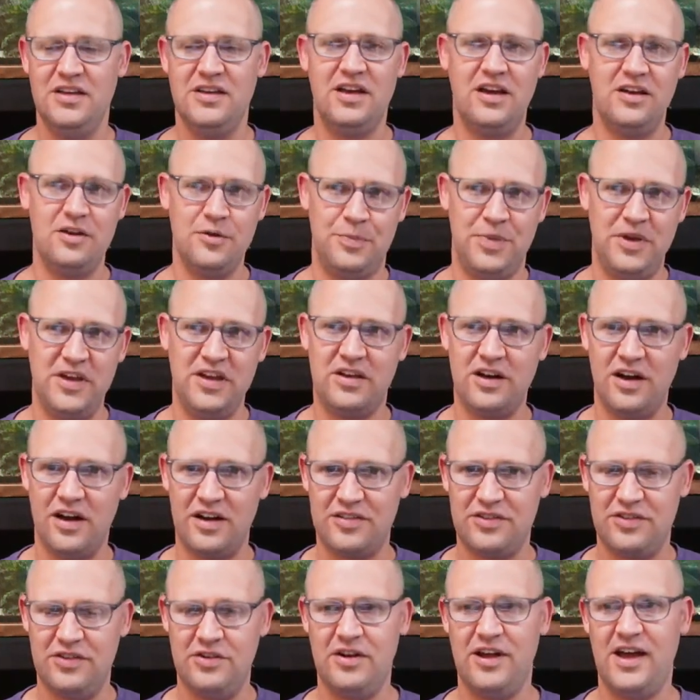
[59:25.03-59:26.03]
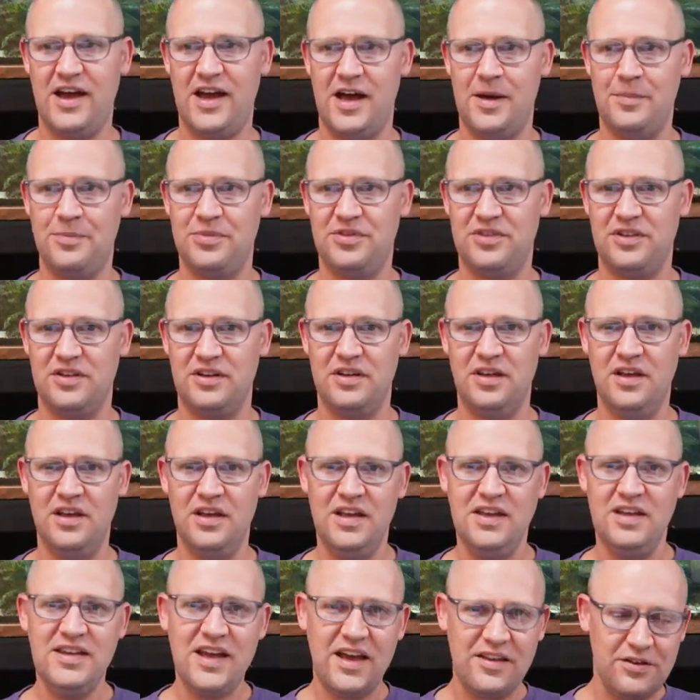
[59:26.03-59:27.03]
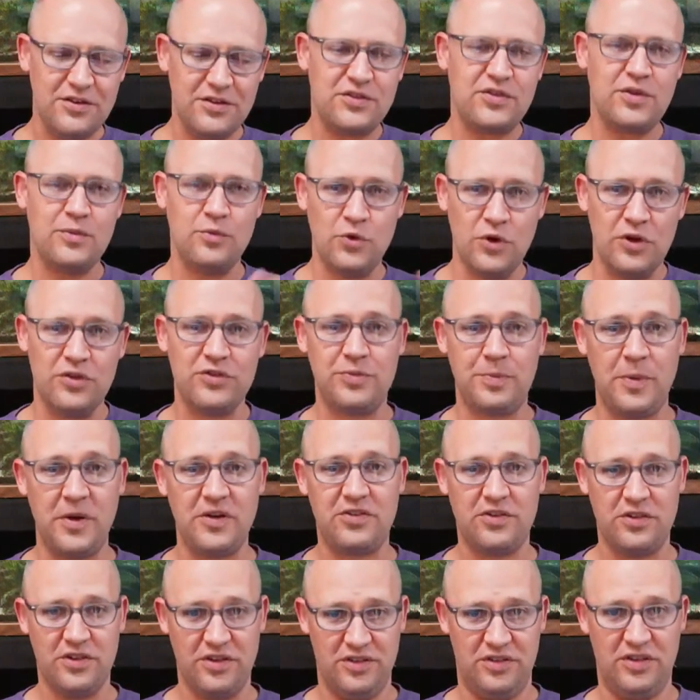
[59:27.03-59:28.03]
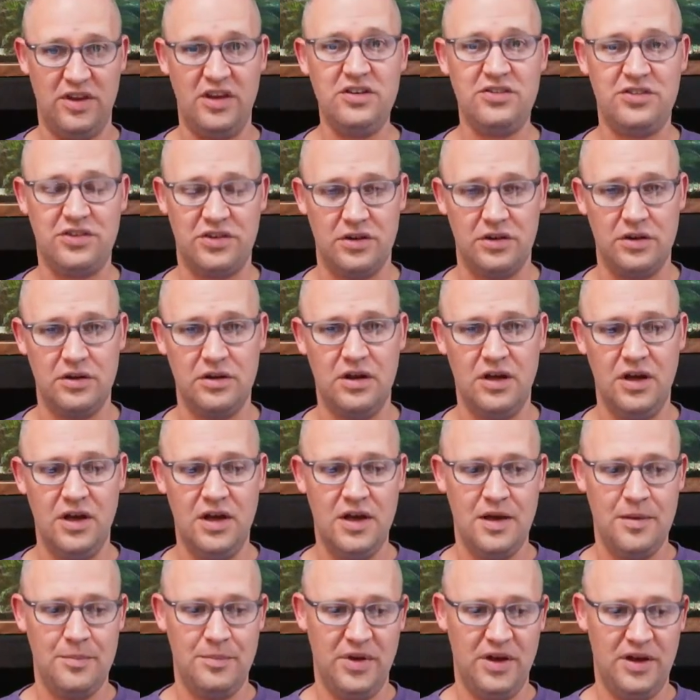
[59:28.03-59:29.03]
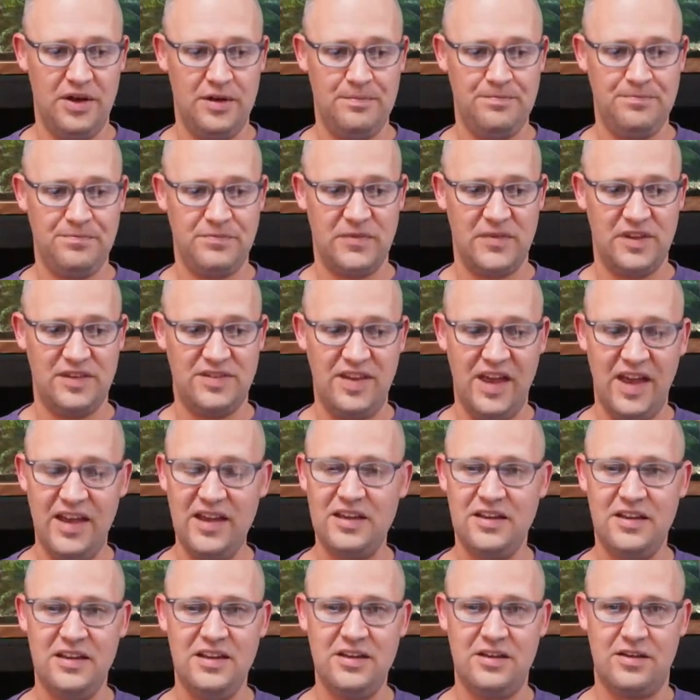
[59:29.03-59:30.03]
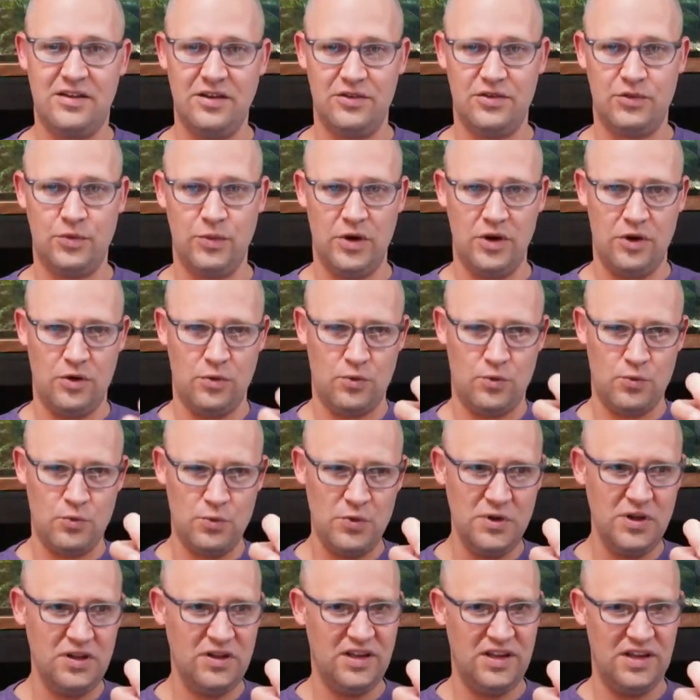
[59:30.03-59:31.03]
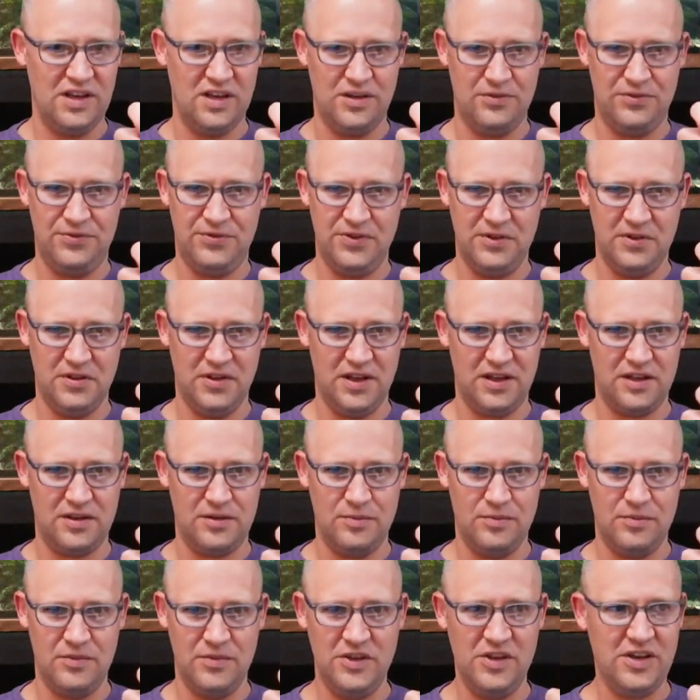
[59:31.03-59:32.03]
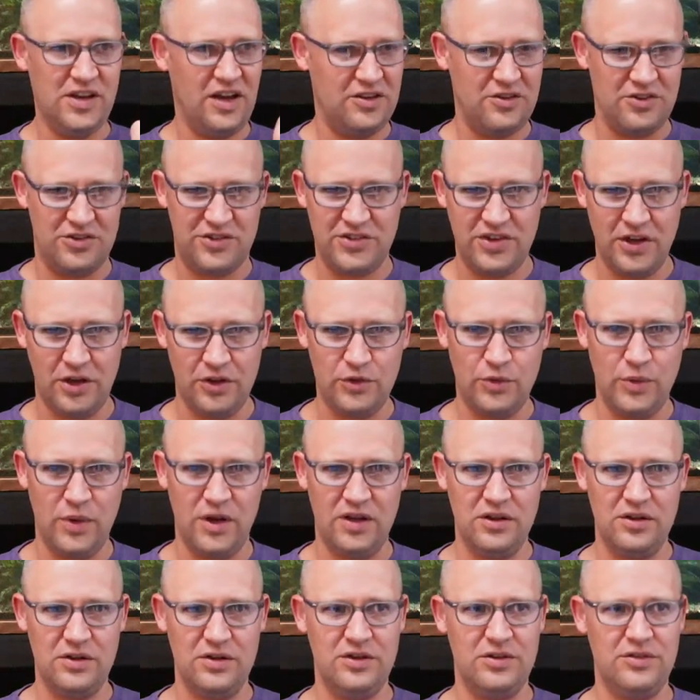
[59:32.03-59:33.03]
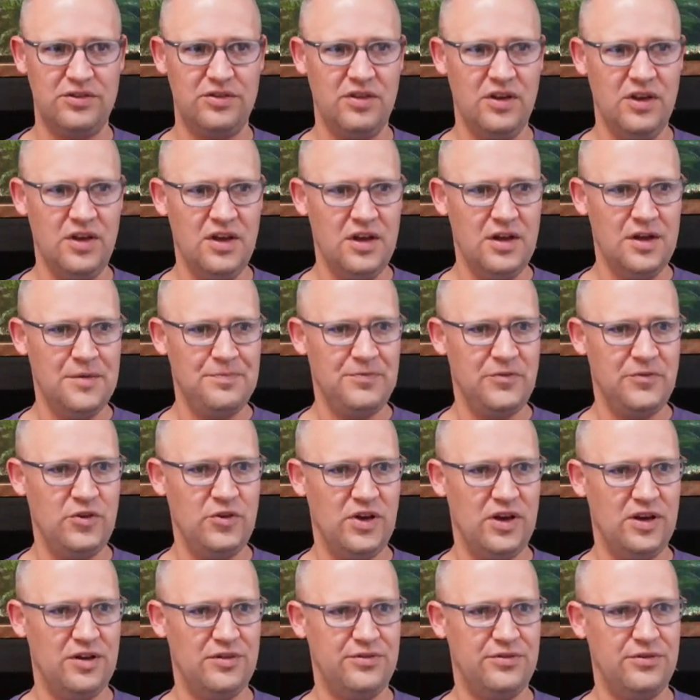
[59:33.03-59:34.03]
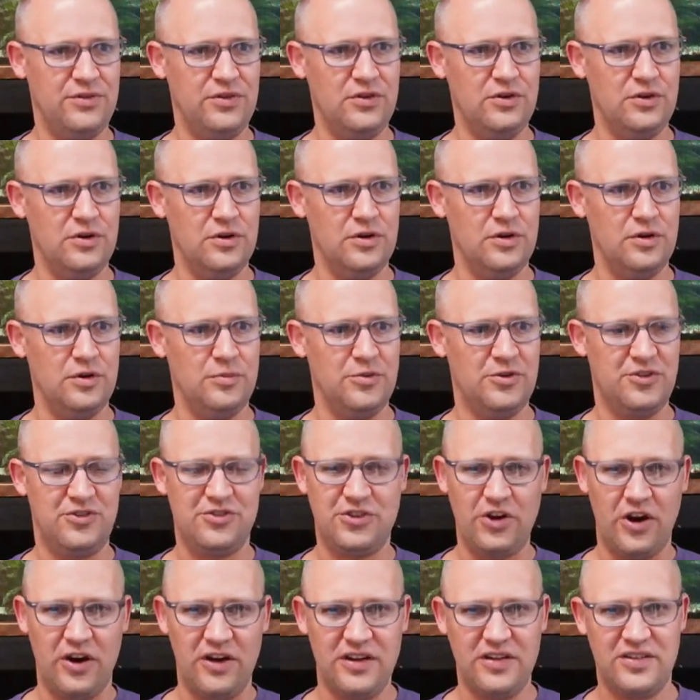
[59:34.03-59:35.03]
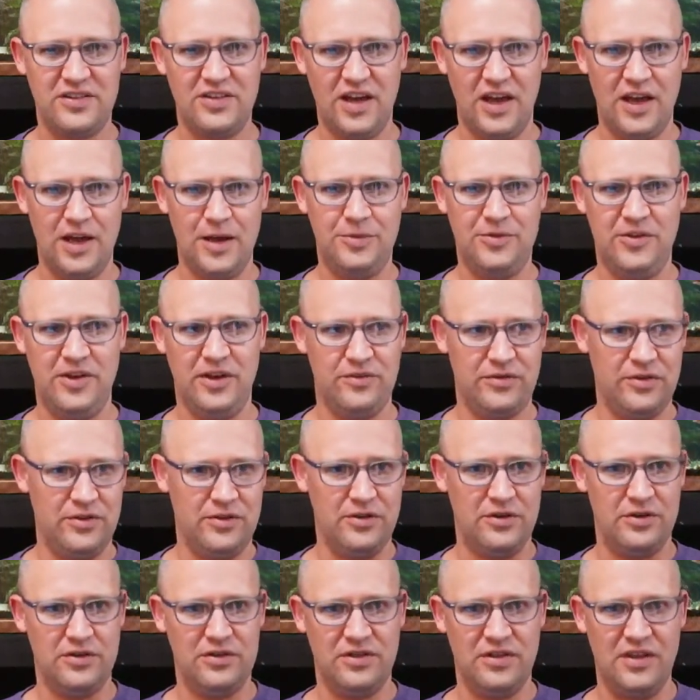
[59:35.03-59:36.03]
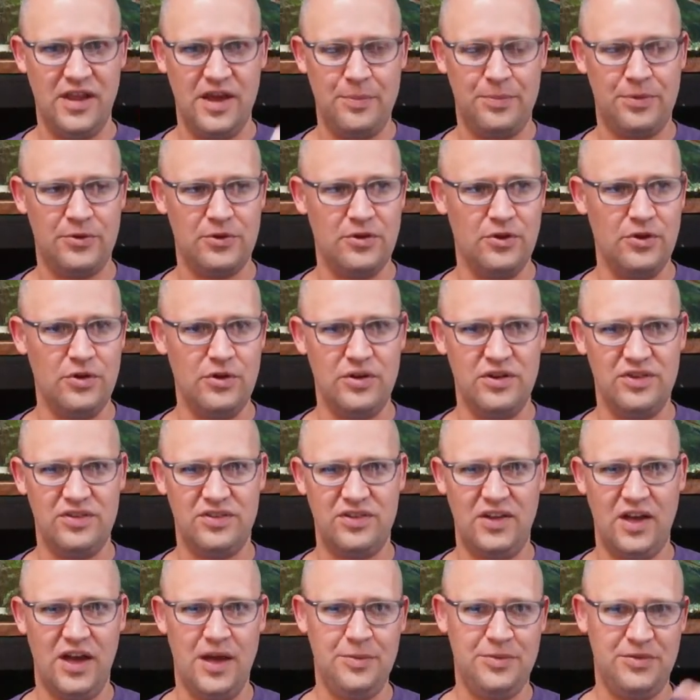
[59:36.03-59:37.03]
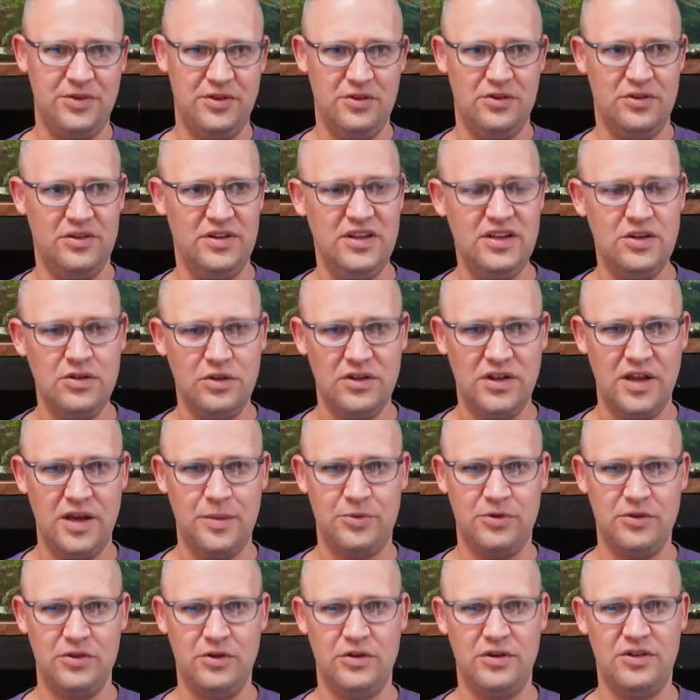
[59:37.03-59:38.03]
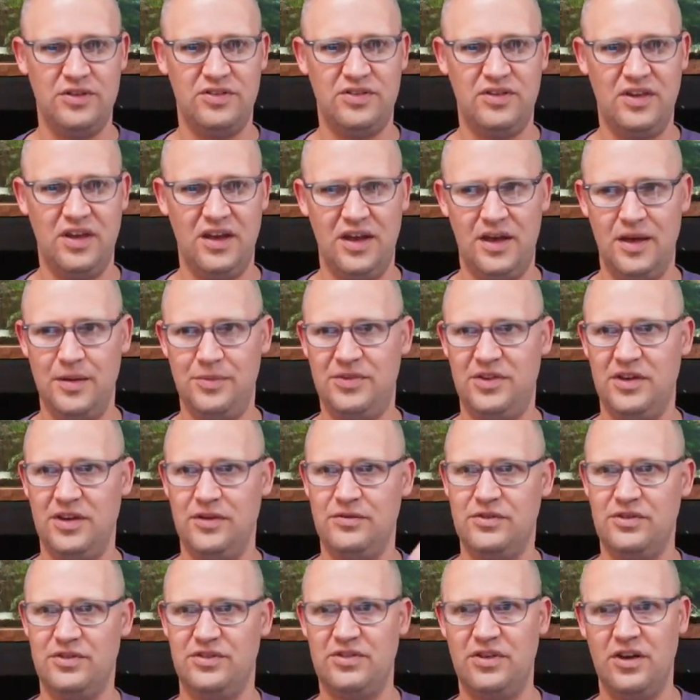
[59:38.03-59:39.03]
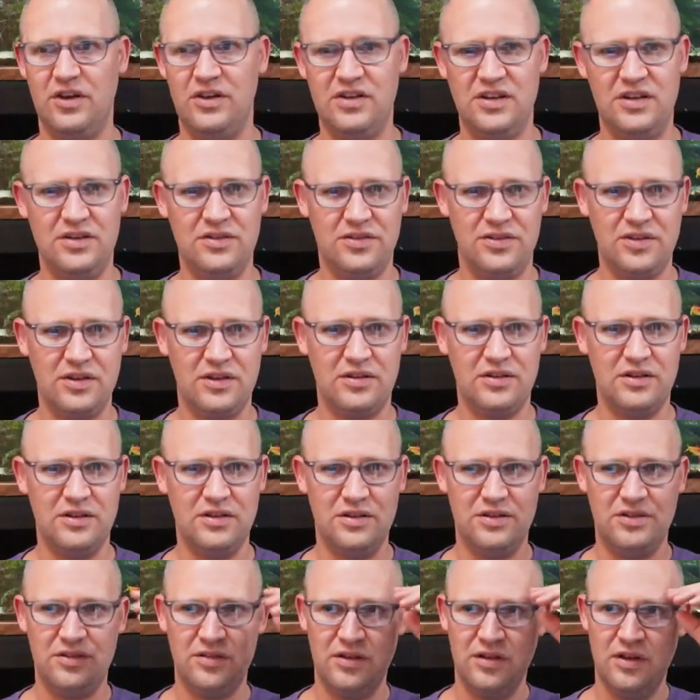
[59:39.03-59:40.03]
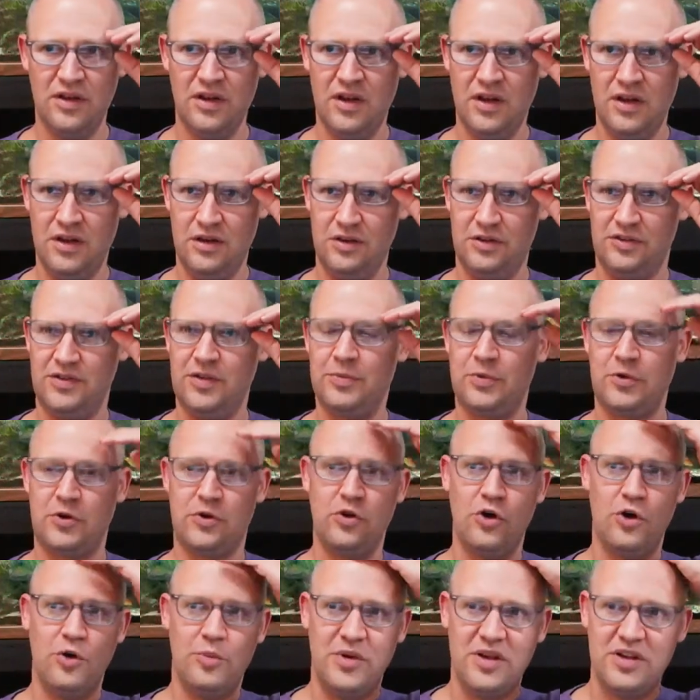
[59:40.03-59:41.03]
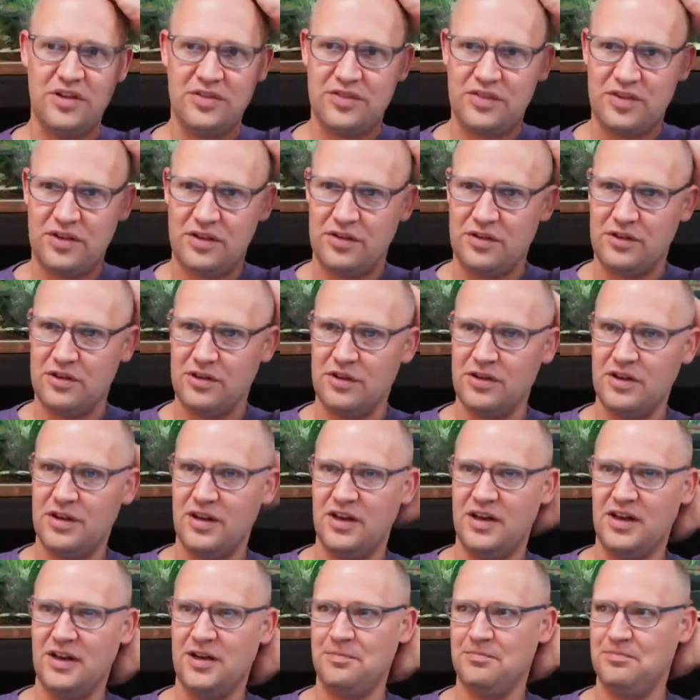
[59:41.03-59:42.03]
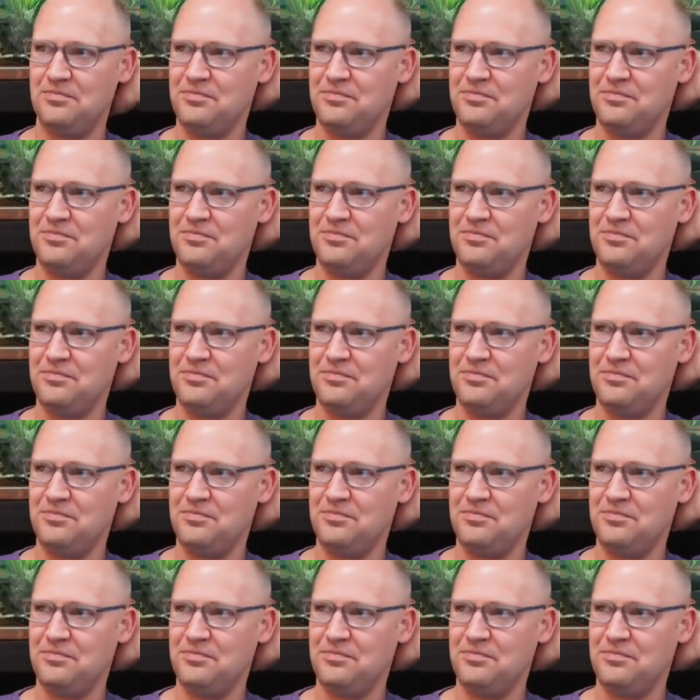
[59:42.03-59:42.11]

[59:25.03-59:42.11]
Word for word: You got your peacocks and your haps, and yeah, there's some real specialization, but Tanganika's where really I feel like you got your shell dwellers, you have your Brachardi types, you have your Lamprologus types and your Neolamprologus types, you have your sardine cichlids, your Cyprochromis, and your